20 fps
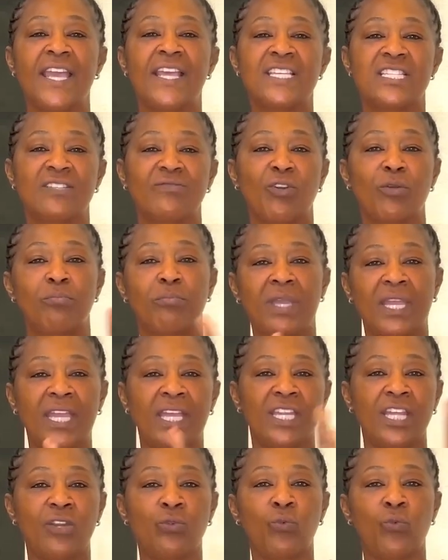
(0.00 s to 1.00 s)
It's for
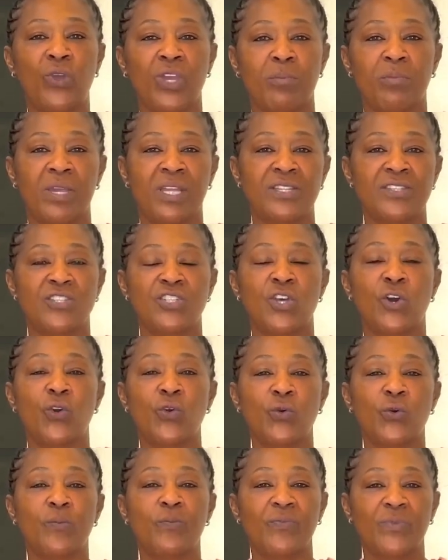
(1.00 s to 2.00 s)
men and women.
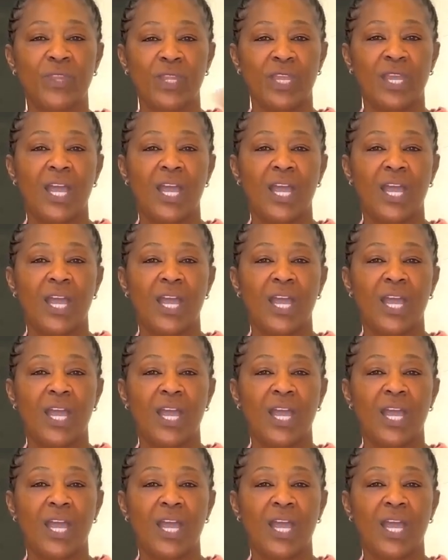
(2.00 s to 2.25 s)
So